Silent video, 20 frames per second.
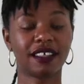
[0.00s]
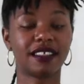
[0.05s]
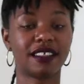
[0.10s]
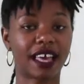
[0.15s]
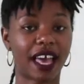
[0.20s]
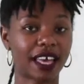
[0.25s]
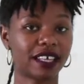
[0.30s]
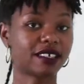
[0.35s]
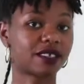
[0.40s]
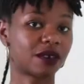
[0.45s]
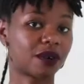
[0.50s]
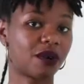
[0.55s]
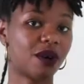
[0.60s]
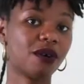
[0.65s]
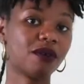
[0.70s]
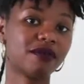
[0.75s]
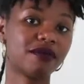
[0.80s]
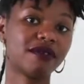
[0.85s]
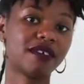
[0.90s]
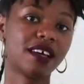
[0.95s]
That is the
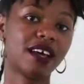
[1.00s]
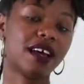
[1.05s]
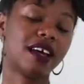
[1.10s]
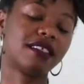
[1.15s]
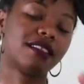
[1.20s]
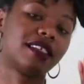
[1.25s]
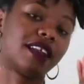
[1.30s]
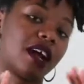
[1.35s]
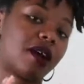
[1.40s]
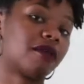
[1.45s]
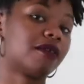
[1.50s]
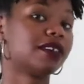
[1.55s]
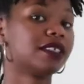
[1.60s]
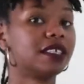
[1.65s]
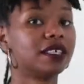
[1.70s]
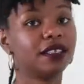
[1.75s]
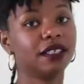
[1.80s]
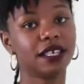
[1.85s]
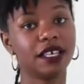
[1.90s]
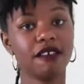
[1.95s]
quote that I want
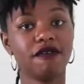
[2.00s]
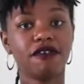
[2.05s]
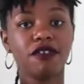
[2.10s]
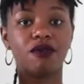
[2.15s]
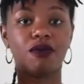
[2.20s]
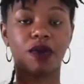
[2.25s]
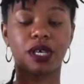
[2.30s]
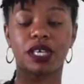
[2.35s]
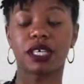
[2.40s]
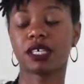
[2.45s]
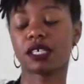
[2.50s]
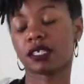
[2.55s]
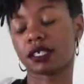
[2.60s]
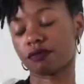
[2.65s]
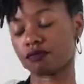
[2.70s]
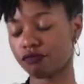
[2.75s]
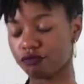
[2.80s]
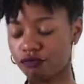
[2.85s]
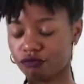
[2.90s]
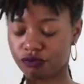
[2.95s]
to leave you
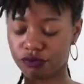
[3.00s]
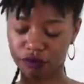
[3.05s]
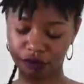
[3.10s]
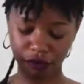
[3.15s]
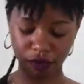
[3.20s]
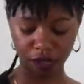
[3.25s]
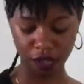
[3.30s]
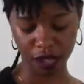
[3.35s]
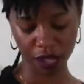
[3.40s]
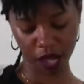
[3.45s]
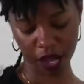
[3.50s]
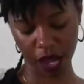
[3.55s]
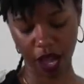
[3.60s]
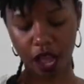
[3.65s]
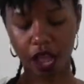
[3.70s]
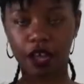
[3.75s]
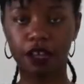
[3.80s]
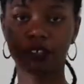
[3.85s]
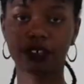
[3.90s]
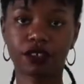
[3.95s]

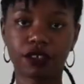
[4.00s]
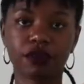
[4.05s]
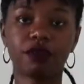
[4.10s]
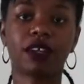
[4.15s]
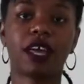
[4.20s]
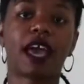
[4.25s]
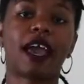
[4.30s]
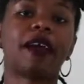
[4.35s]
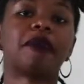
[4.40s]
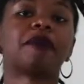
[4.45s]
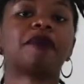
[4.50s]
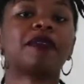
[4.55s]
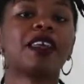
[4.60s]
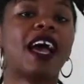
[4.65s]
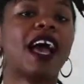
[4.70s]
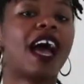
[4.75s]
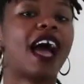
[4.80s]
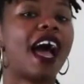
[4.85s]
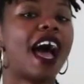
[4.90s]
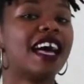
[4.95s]
with today.
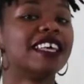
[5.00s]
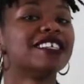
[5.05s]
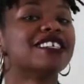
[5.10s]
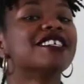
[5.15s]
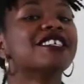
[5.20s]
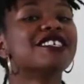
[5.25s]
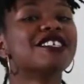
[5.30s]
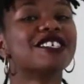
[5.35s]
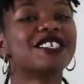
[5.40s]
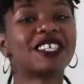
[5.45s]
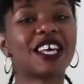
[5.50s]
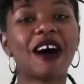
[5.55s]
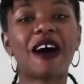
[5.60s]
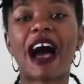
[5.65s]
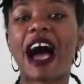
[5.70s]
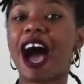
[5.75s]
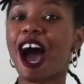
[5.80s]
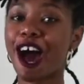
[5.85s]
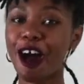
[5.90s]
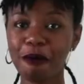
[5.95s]
So
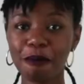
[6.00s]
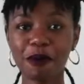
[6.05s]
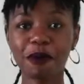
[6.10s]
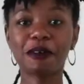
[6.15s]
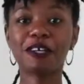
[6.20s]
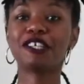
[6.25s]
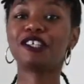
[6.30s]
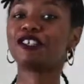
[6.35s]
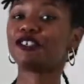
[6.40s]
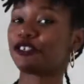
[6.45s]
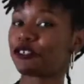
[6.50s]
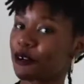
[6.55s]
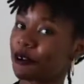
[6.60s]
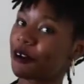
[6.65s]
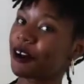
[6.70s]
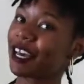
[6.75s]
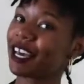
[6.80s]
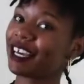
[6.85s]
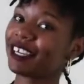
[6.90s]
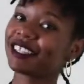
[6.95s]
I hope you
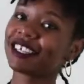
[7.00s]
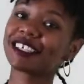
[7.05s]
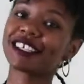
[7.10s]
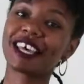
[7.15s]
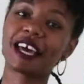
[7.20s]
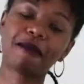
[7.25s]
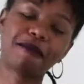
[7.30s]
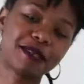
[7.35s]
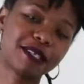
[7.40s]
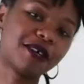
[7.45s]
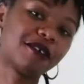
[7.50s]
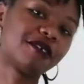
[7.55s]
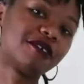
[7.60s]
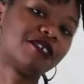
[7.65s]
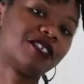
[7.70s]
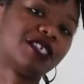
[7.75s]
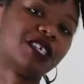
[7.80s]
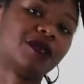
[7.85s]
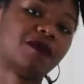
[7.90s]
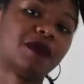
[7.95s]
enjoyed this episode of
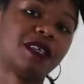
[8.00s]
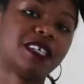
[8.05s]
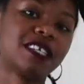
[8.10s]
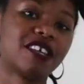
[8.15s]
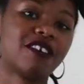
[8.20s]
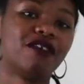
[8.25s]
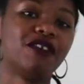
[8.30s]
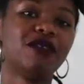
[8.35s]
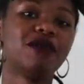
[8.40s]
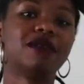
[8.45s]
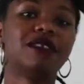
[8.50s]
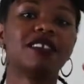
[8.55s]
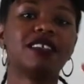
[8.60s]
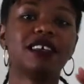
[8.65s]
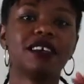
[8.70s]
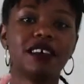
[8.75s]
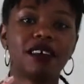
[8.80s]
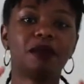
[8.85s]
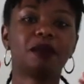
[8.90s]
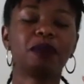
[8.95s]
She Speaks. If you
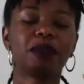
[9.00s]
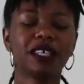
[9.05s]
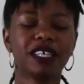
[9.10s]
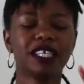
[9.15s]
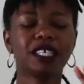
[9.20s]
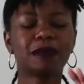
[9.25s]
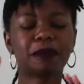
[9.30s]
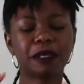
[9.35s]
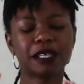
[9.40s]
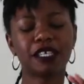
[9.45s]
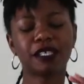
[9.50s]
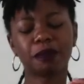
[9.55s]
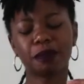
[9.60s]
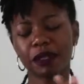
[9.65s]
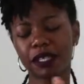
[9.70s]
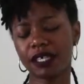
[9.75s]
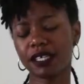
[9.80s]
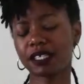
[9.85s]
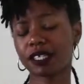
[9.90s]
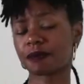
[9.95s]
did, please, please,
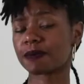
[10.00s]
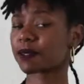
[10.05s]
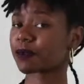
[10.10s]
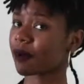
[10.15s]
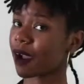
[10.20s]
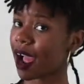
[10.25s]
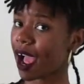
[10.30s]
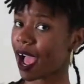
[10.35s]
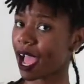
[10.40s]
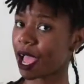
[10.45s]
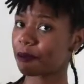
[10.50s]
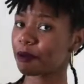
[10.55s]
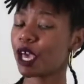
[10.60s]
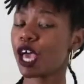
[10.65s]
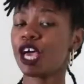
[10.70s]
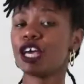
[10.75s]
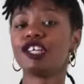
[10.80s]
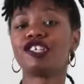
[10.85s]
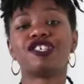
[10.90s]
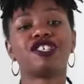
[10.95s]
please subscribe.
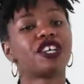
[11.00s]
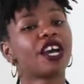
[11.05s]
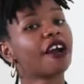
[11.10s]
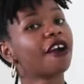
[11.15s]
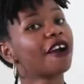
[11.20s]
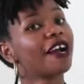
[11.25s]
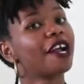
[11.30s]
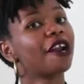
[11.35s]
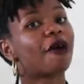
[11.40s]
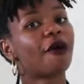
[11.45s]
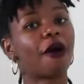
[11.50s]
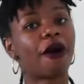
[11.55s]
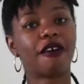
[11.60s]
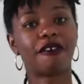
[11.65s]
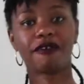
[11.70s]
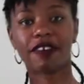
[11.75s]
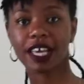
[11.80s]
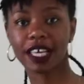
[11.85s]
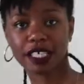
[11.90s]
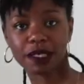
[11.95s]
Share it on
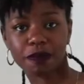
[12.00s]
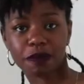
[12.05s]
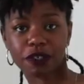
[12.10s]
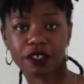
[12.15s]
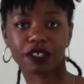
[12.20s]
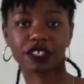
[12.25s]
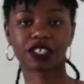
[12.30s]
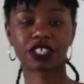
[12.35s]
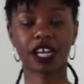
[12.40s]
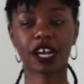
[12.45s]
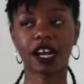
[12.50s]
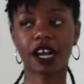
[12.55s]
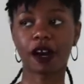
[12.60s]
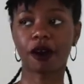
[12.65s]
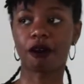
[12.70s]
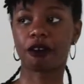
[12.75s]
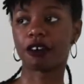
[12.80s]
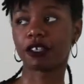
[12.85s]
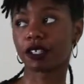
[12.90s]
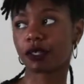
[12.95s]
Facebook, share it
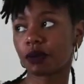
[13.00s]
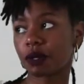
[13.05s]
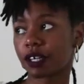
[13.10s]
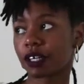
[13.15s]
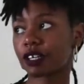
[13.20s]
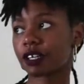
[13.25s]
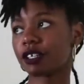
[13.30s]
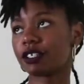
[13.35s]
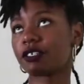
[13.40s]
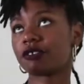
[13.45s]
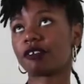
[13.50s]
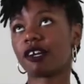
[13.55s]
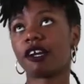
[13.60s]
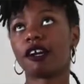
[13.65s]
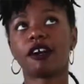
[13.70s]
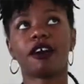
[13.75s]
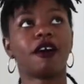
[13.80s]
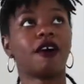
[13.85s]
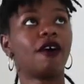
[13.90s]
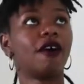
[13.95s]
on Twitter,
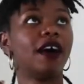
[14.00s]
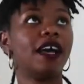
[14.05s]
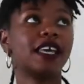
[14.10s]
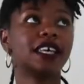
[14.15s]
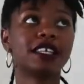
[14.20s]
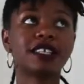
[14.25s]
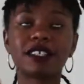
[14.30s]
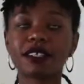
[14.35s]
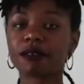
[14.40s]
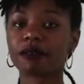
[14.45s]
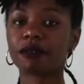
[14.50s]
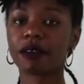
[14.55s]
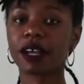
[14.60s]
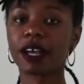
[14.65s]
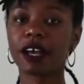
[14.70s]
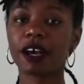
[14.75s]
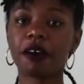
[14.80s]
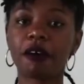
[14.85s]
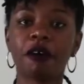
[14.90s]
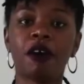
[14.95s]
share it on
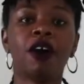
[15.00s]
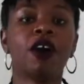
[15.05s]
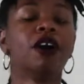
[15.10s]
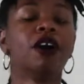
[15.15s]
Instagram,